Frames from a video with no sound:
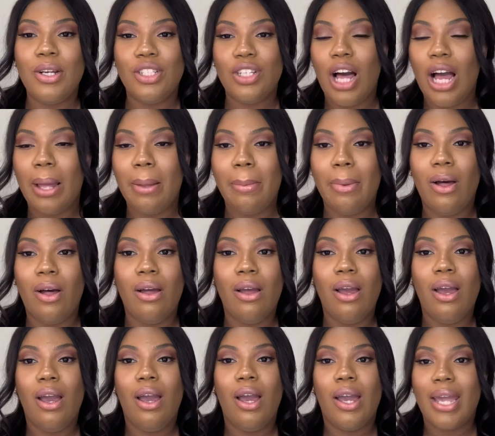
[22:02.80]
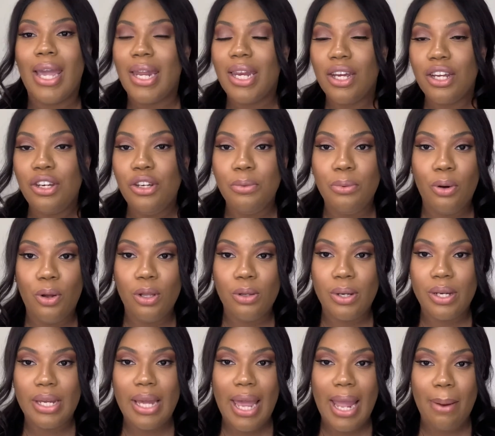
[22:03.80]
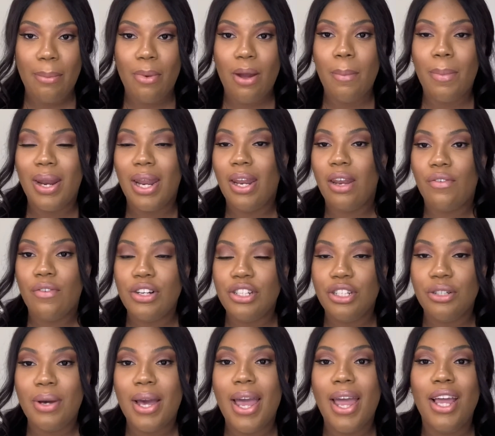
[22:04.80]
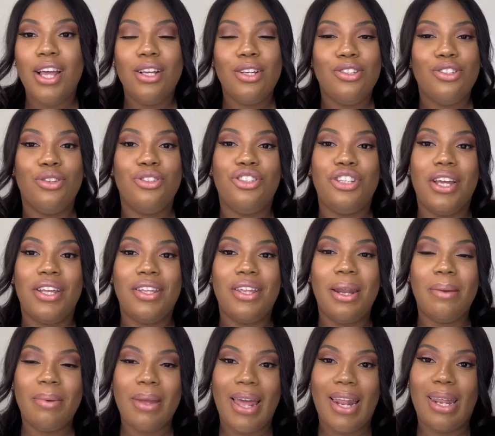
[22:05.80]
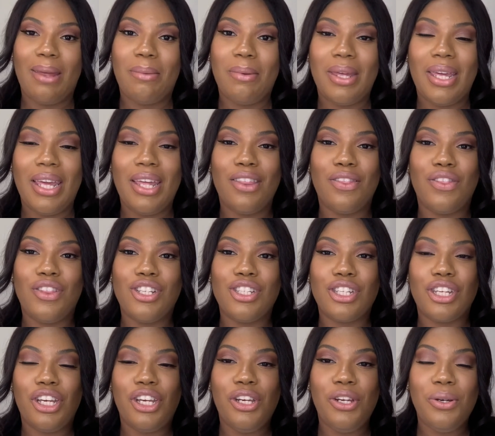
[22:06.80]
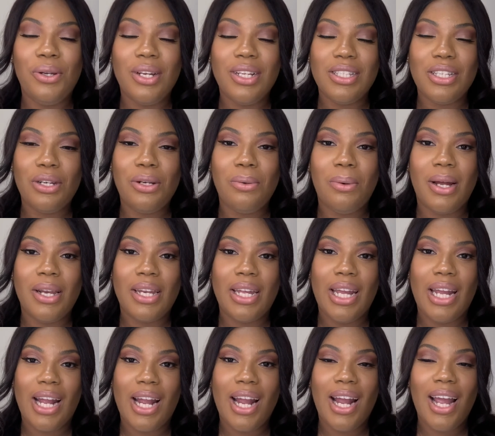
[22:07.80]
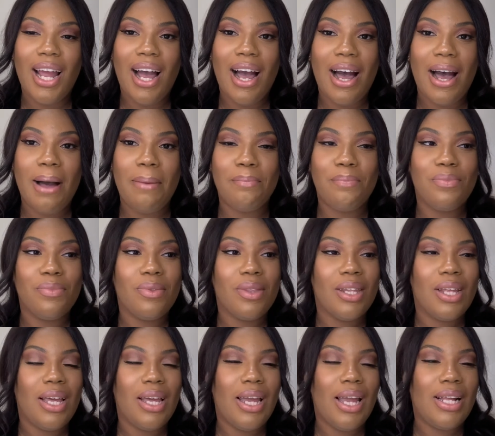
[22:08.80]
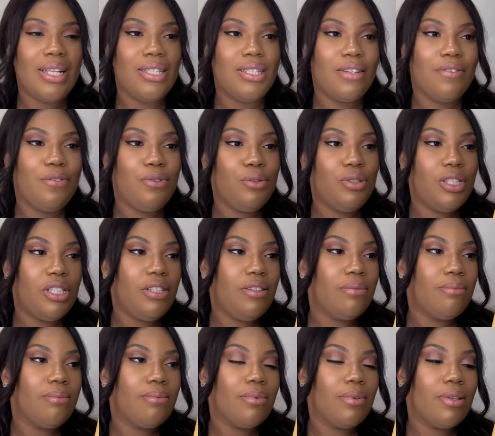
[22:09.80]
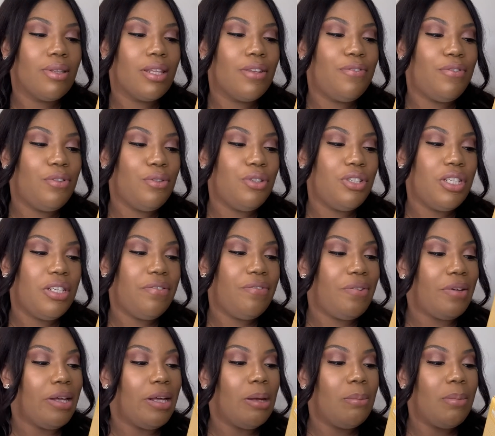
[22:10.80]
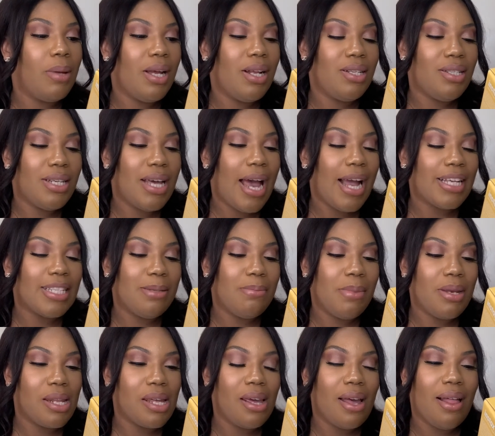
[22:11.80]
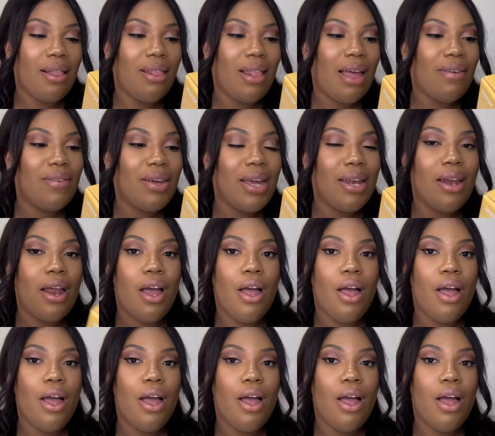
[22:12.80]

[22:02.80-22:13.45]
talk about getting a new Polaroid camera, but I never do it. So she ended up getting me this cutest little one here. Um, it's the Fuji, the Fuji Film Instax Mini 11.